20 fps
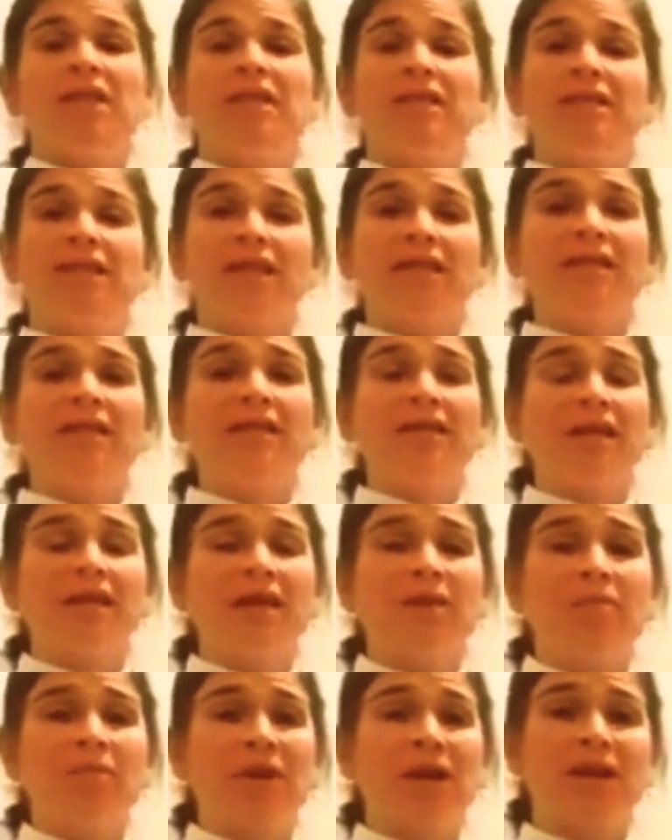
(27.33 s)
The TATri,
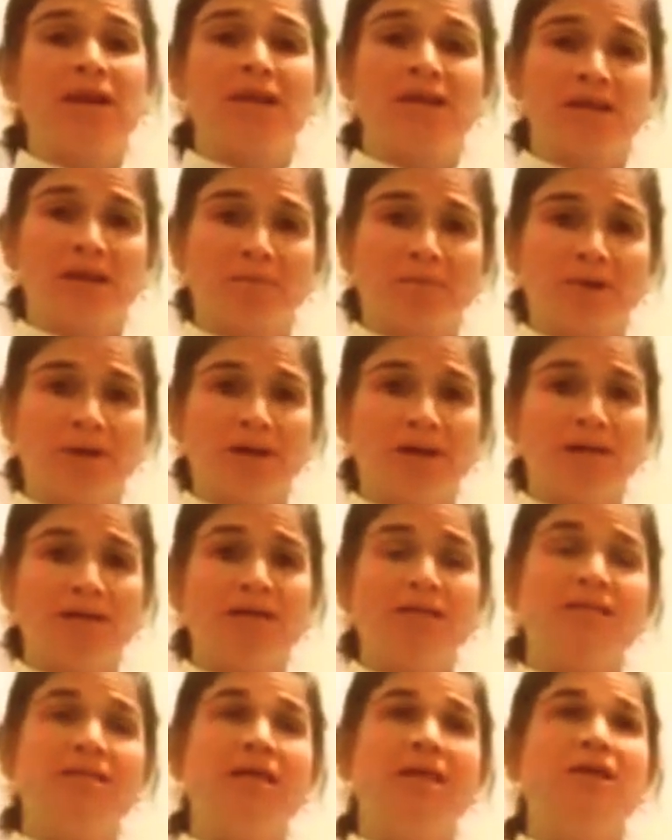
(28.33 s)
Kriya, Pranayama
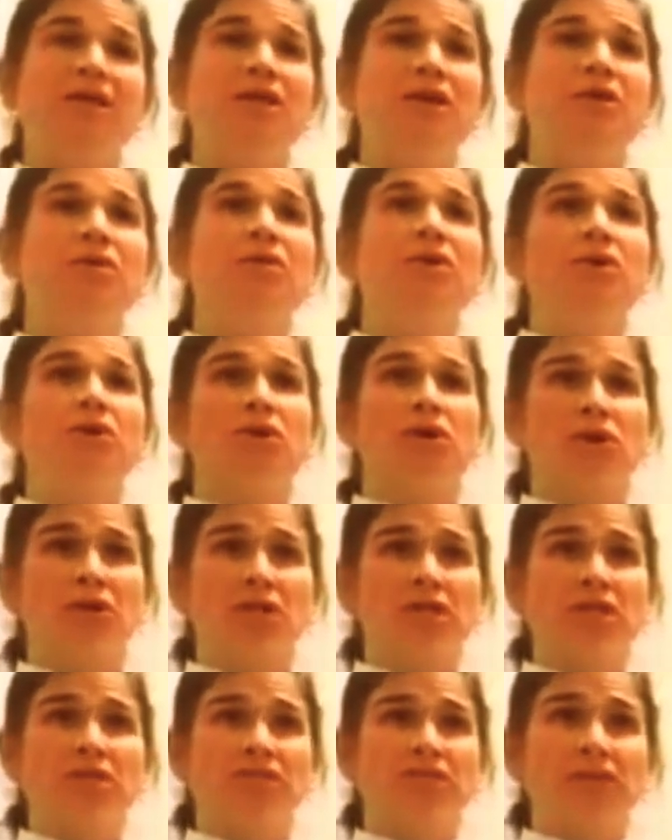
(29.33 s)
is a
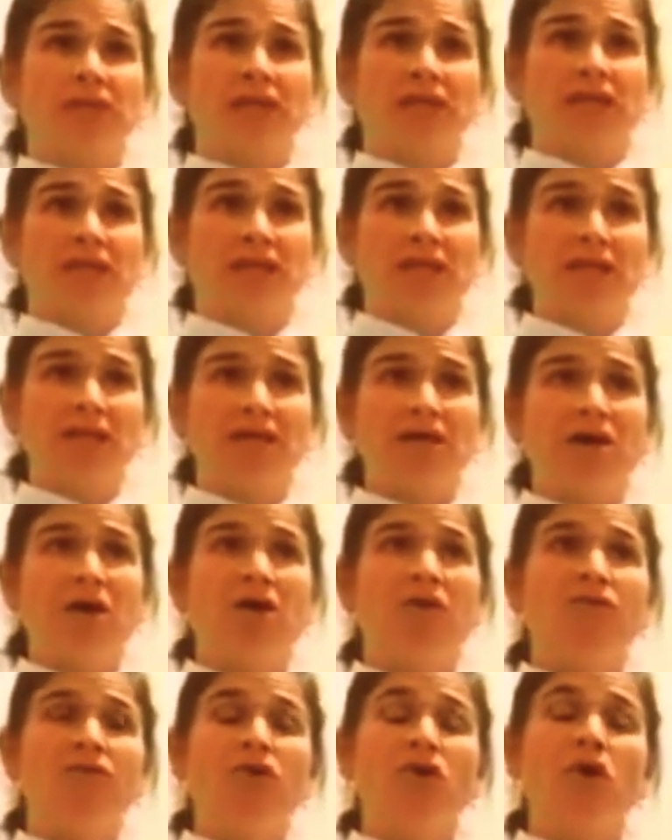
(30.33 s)
neurocognitive technique
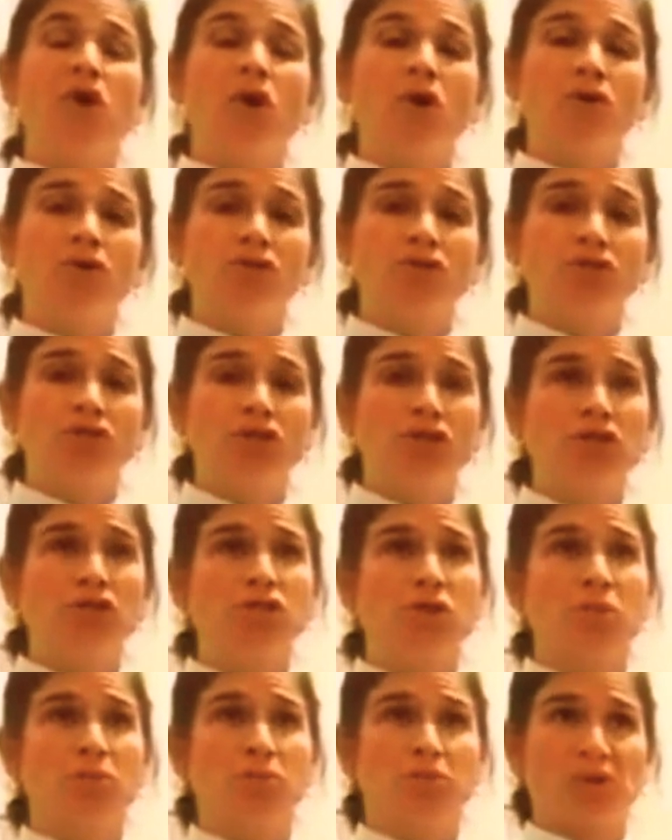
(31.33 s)
of
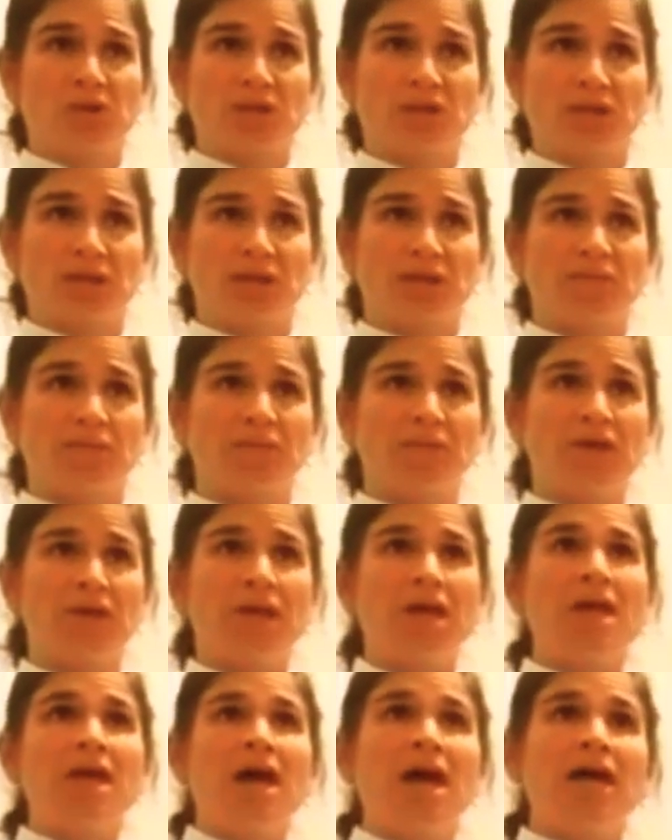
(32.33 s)
conscious breathing,
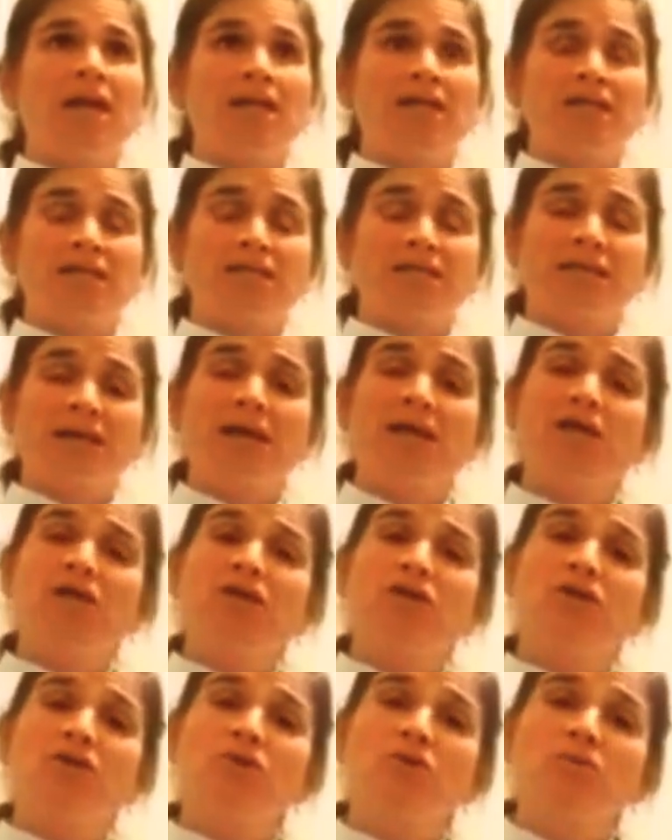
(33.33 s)
and it is a
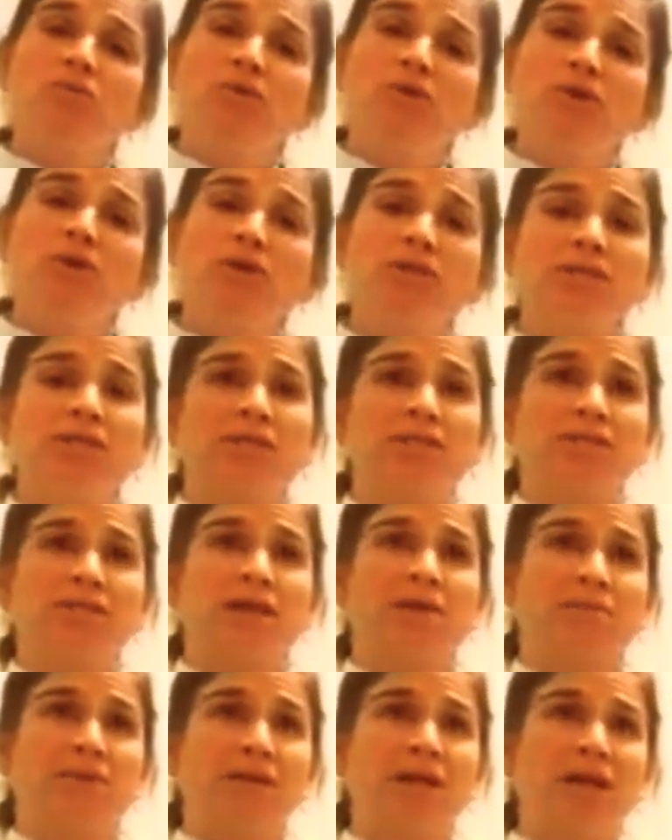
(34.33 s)
humor
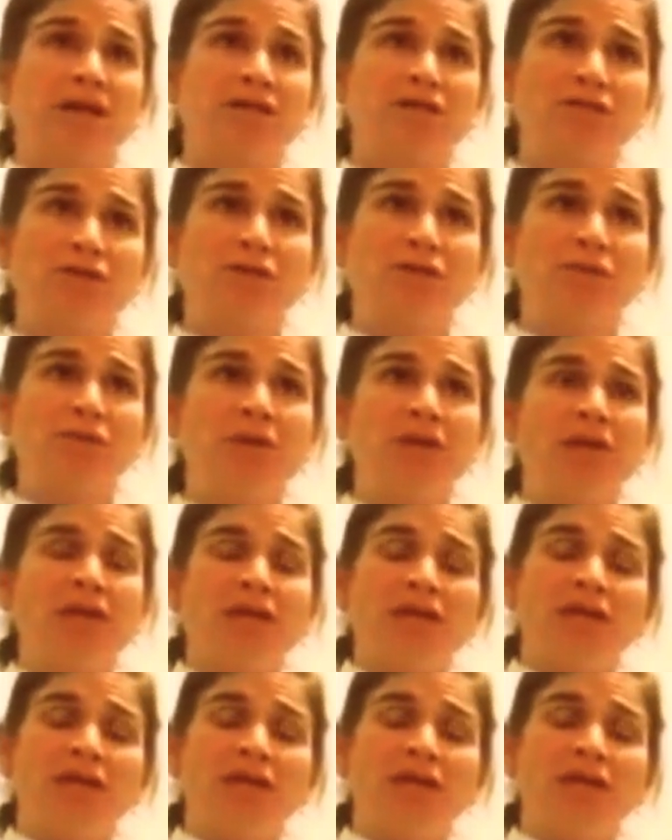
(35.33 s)
stabilizer.